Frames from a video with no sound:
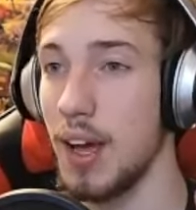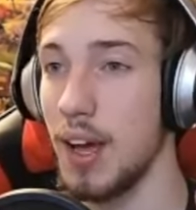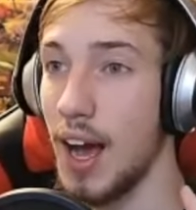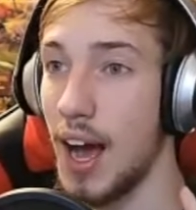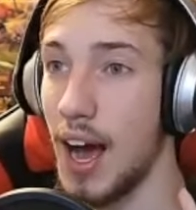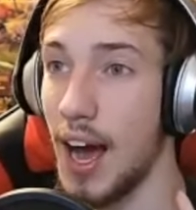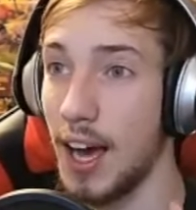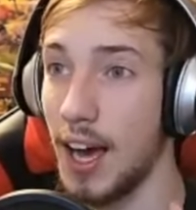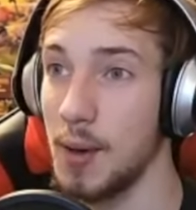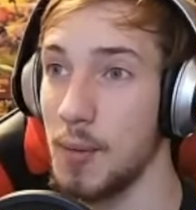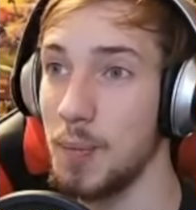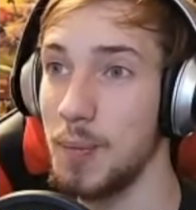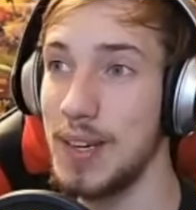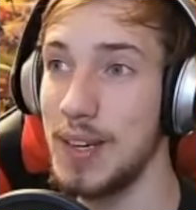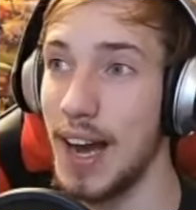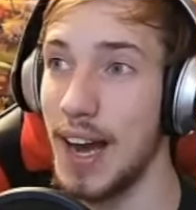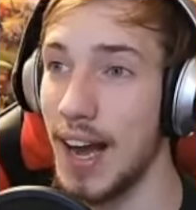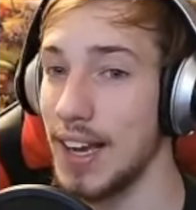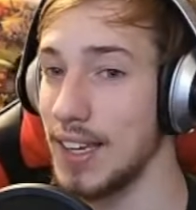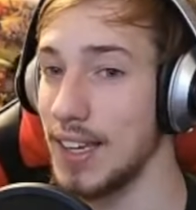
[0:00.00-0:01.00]
I am
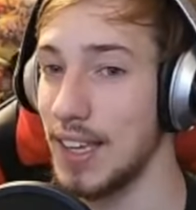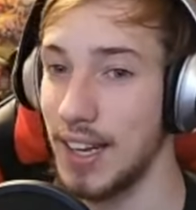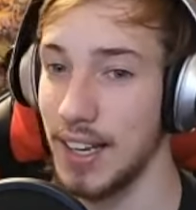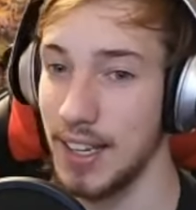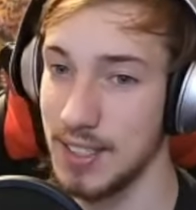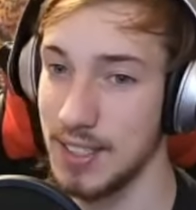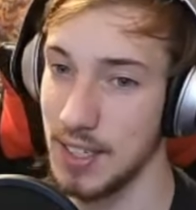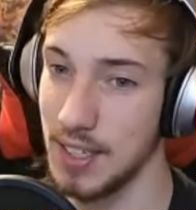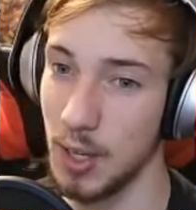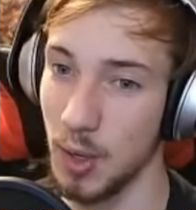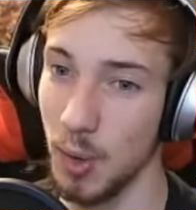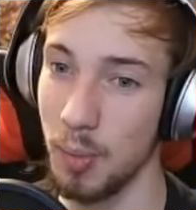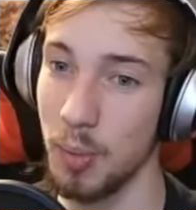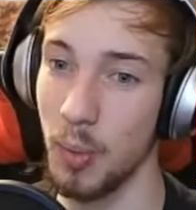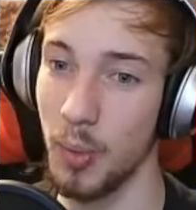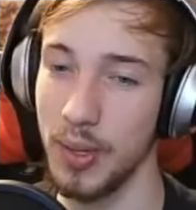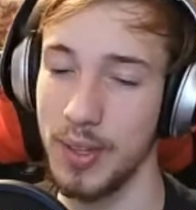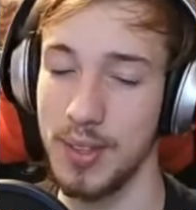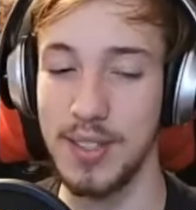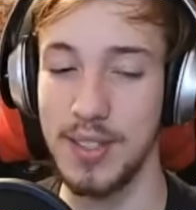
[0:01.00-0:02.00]
not getting into hero
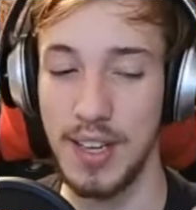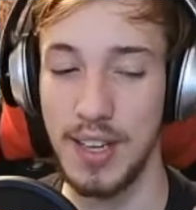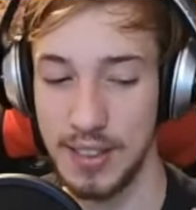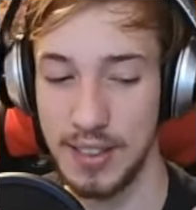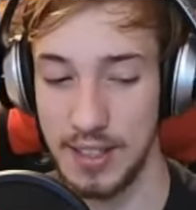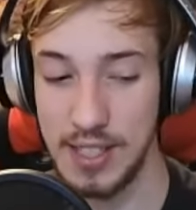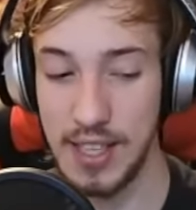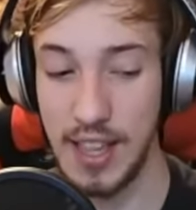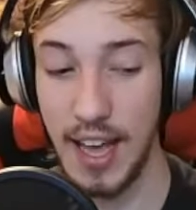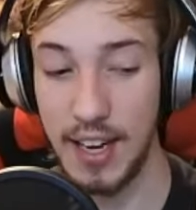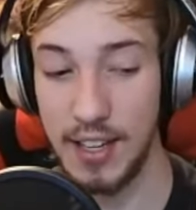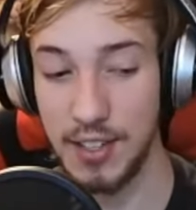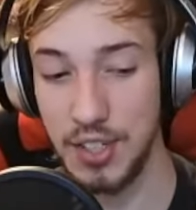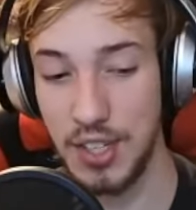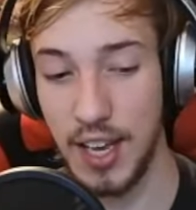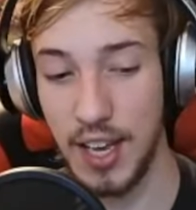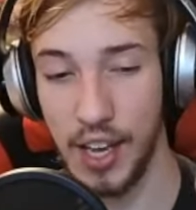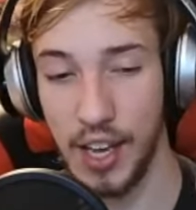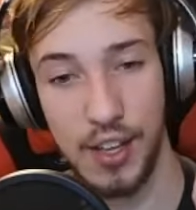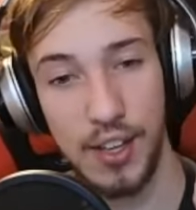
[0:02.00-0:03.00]
points. That is
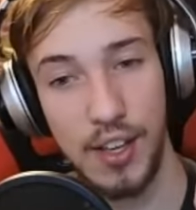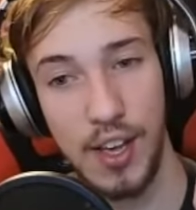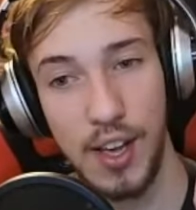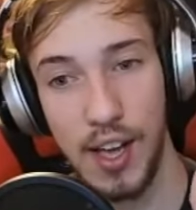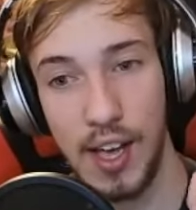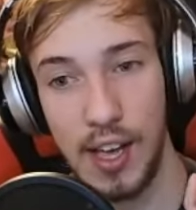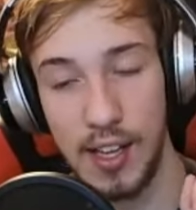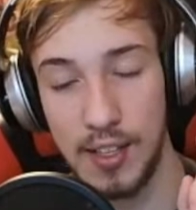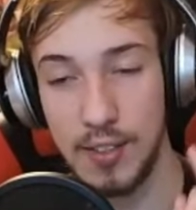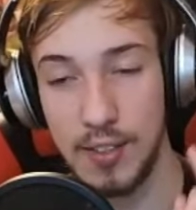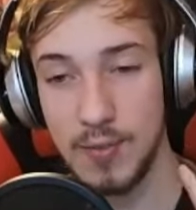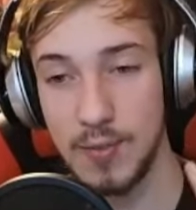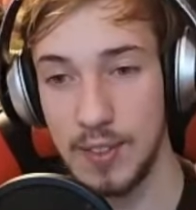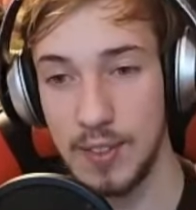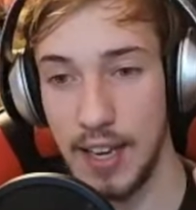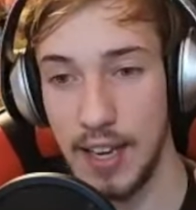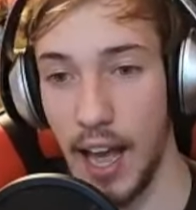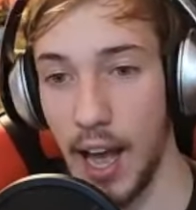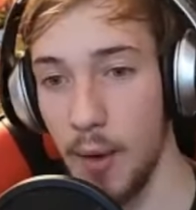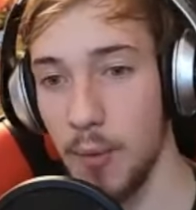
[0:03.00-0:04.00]
a
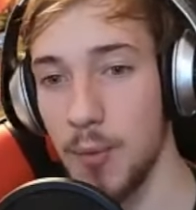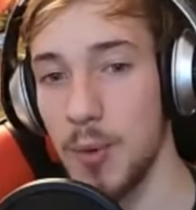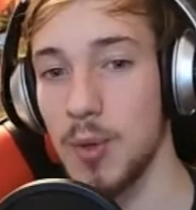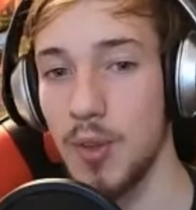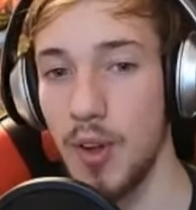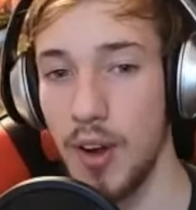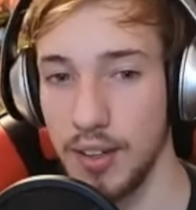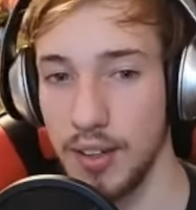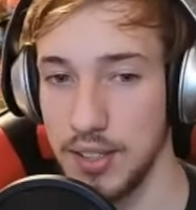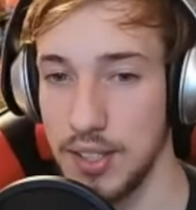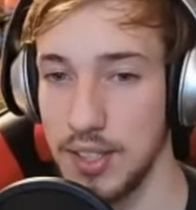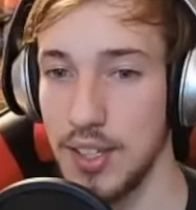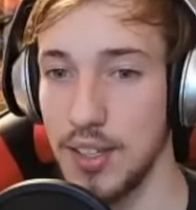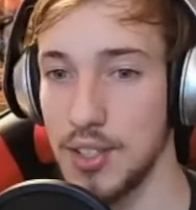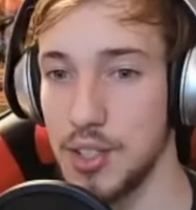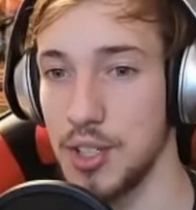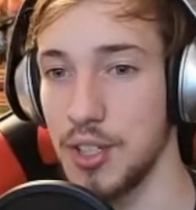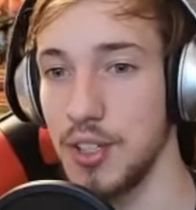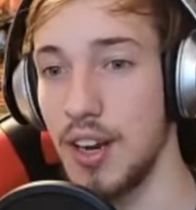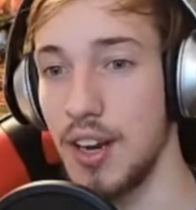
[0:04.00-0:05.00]
hour-long
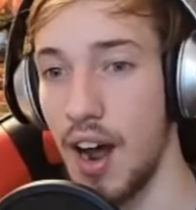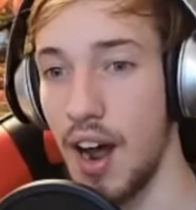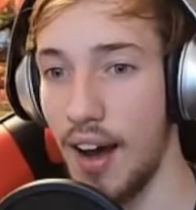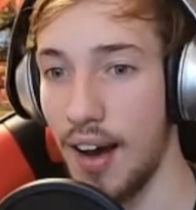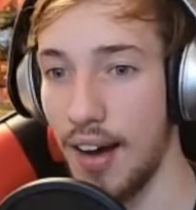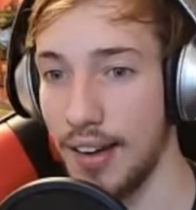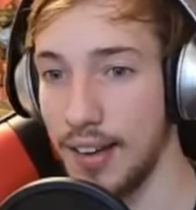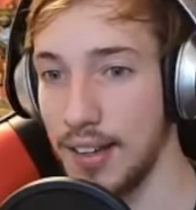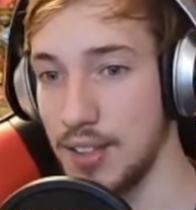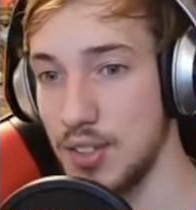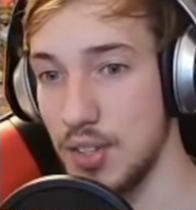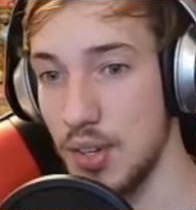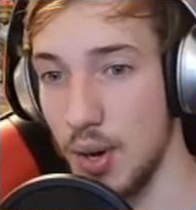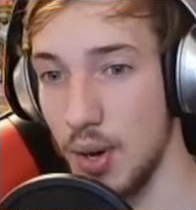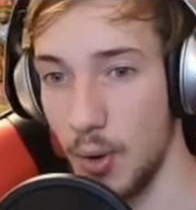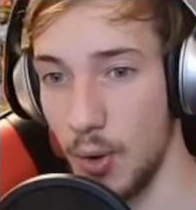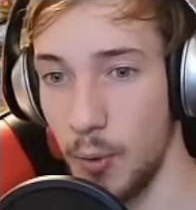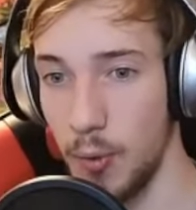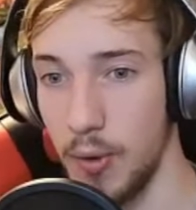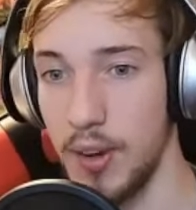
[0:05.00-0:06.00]
discussion on its
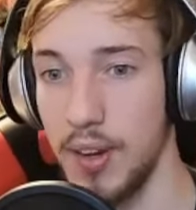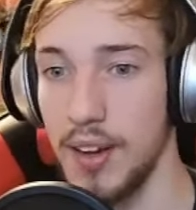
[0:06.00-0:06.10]
own.